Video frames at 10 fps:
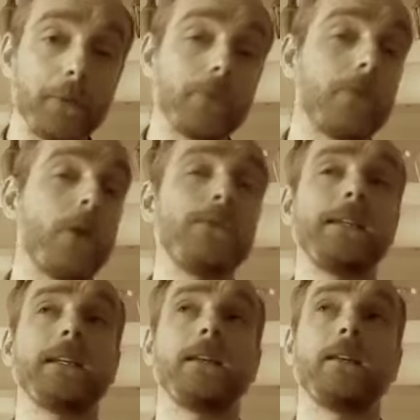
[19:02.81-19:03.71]
was
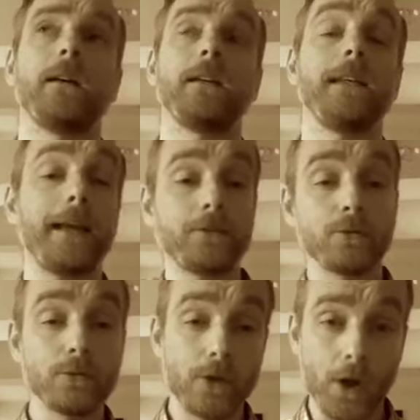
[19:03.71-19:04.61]
voting yes
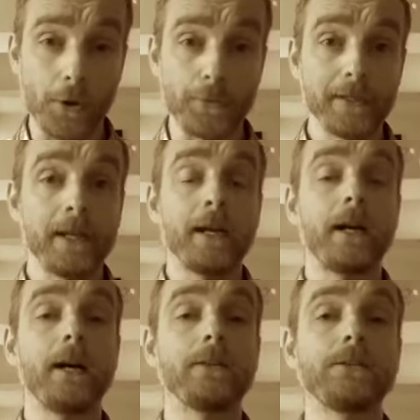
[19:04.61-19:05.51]
or no
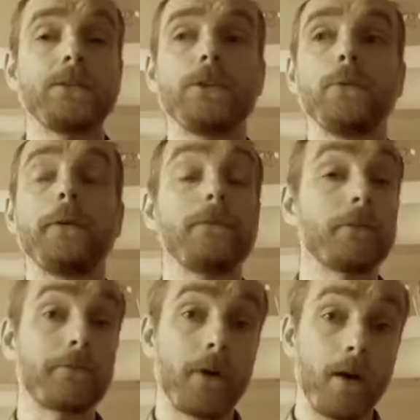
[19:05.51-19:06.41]
to do with the
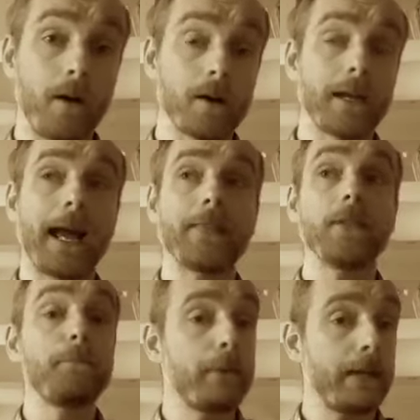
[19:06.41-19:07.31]
FARC and
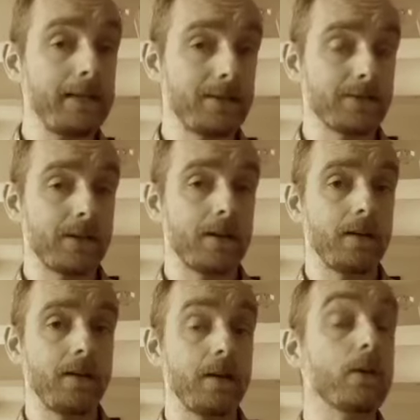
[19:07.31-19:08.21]
the peace
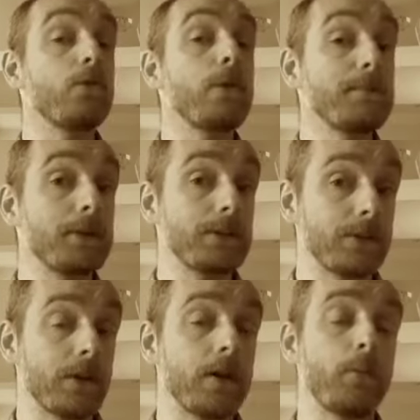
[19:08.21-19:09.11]

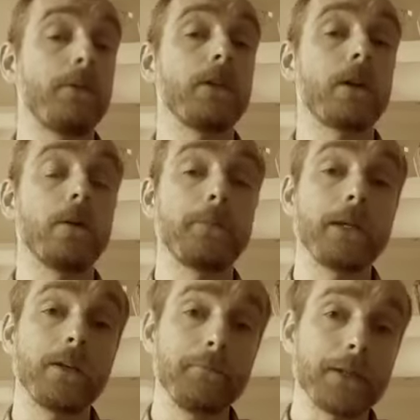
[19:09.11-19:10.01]
agreement with the
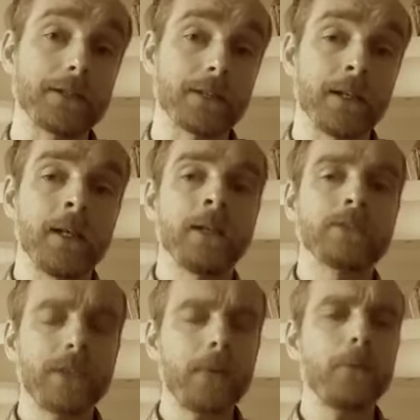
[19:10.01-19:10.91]
Colombian government.
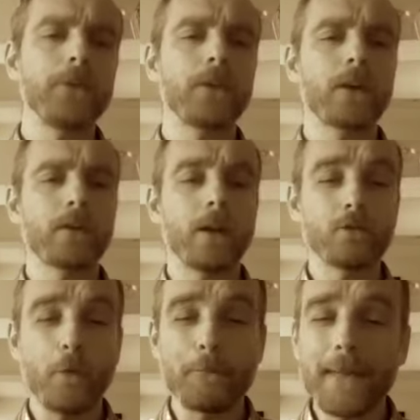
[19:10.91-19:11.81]
So that was a
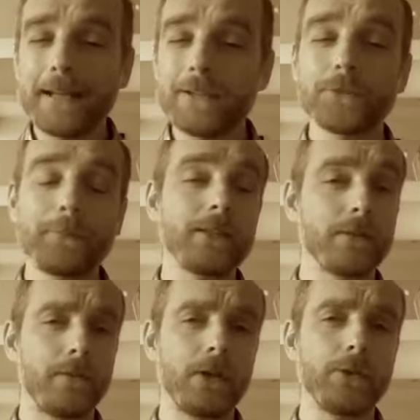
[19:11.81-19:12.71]
tremendous piece
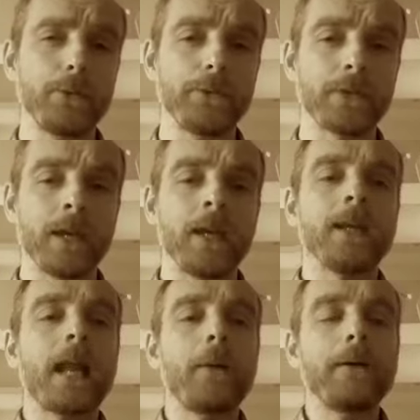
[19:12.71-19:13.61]
of news.
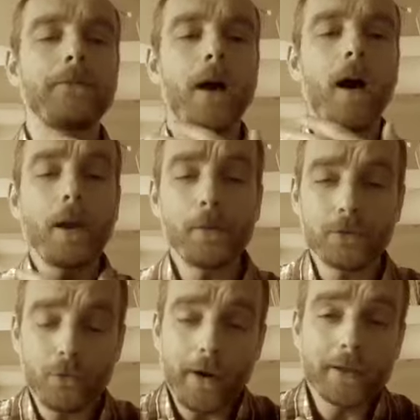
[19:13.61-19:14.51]
Now, if I
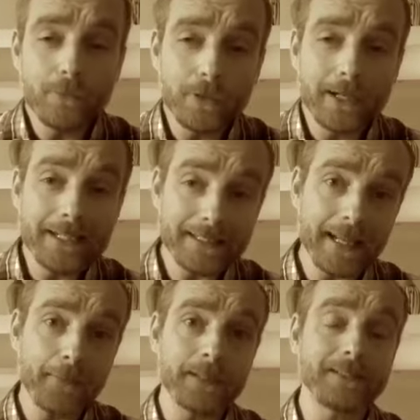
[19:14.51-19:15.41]
was trying to run an
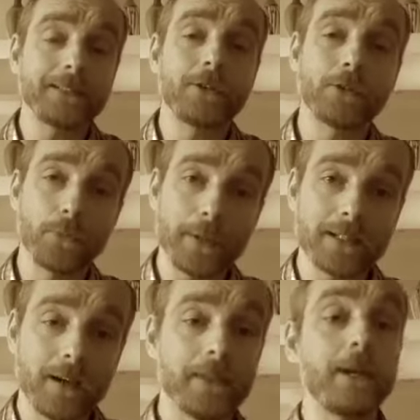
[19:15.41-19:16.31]
internet business on
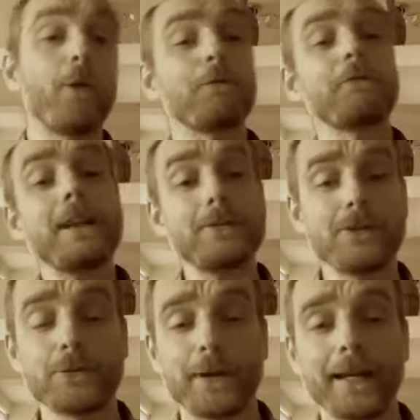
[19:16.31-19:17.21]
Twitter the
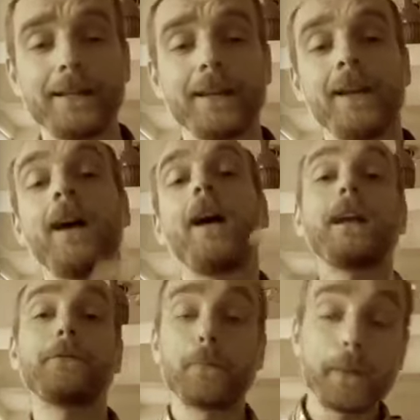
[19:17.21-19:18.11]
old-fashioned way, I'd
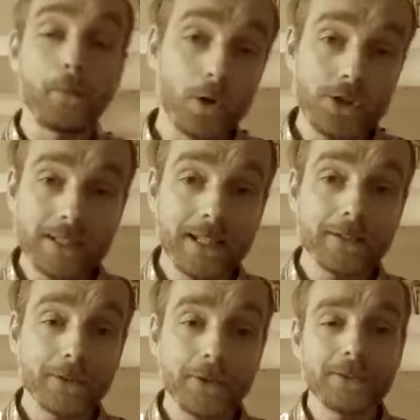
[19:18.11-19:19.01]
have to be watching
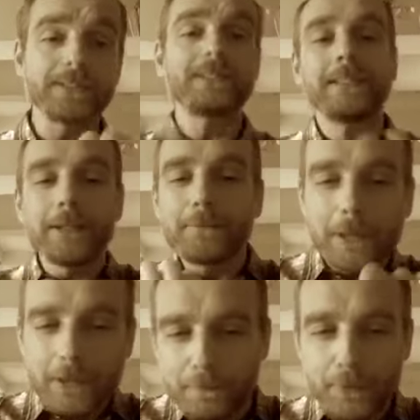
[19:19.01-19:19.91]
that news and sitting at
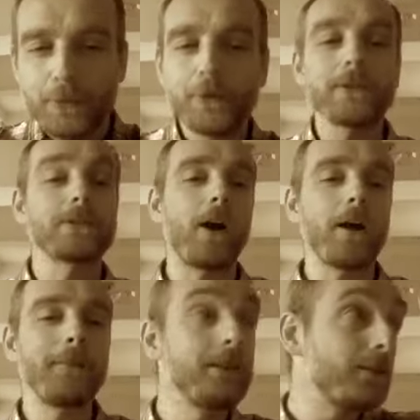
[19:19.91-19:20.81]
my computer and
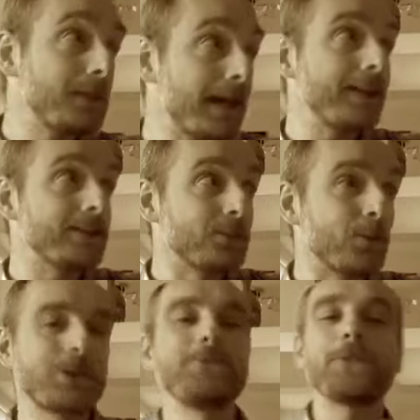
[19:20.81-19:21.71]
typing the updates and
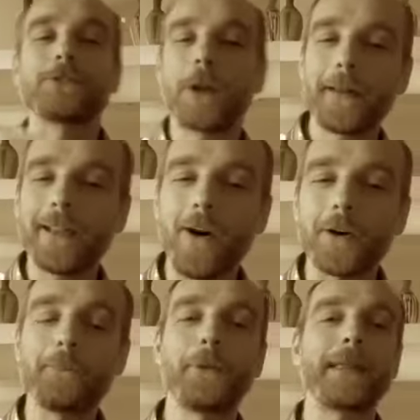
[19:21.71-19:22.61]
watching what's going
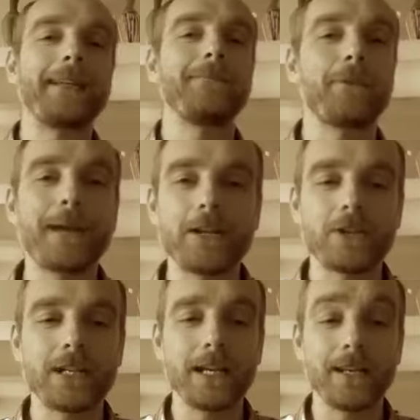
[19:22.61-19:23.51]
on and put that
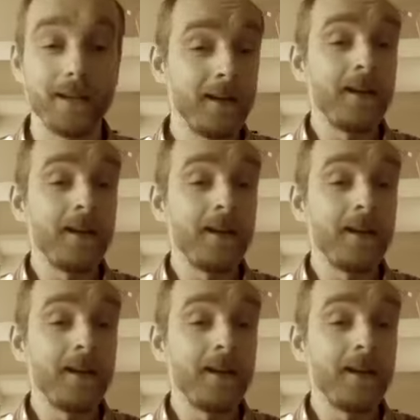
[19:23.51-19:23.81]
information in